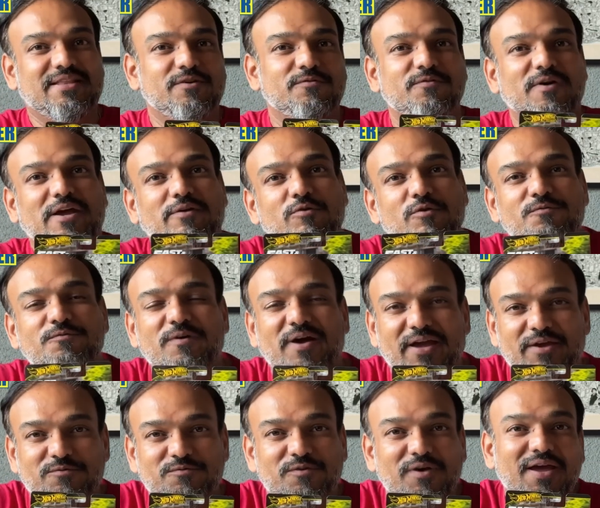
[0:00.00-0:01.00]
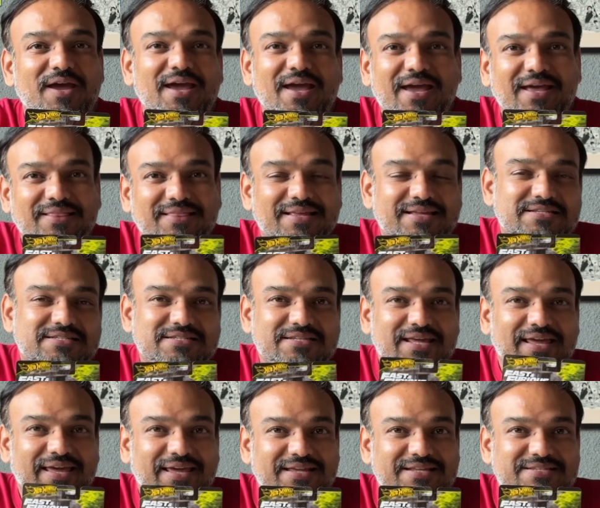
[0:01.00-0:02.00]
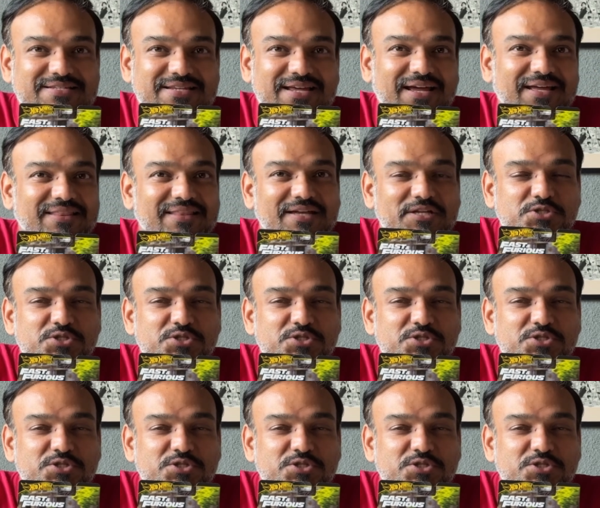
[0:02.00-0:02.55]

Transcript: the 5 of 5. This is the